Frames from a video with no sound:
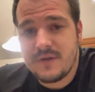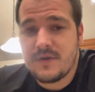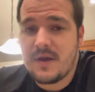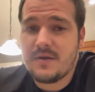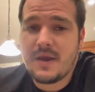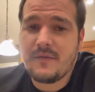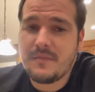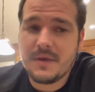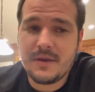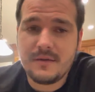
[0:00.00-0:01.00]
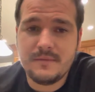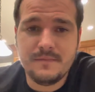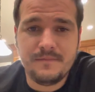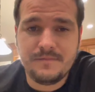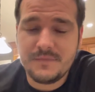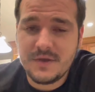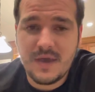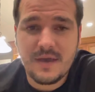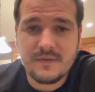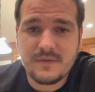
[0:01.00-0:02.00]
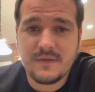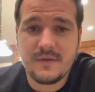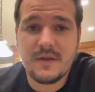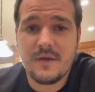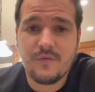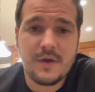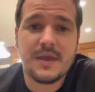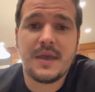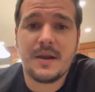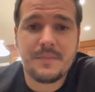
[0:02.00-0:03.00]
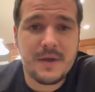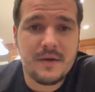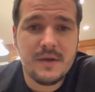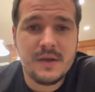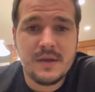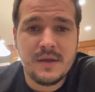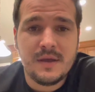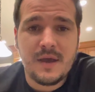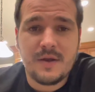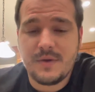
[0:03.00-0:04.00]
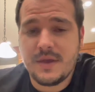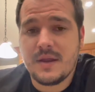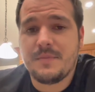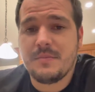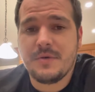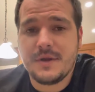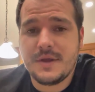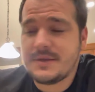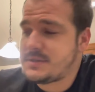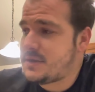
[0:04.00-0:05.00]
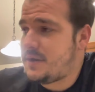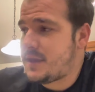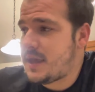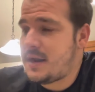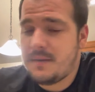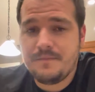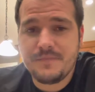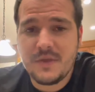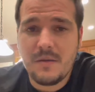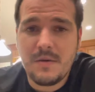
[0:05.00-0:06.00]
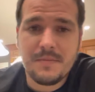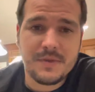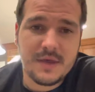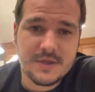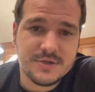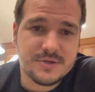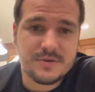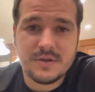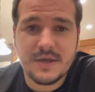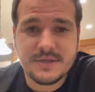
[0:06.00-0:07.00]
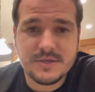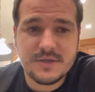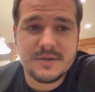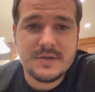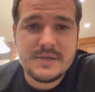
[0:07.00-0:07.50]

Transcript: After an hour and a half, I'm like, okay, it's enough where I can get up now. I don't want to get up in the middle of the night. So I'd get up, come up in the kitchen, turn the lights on.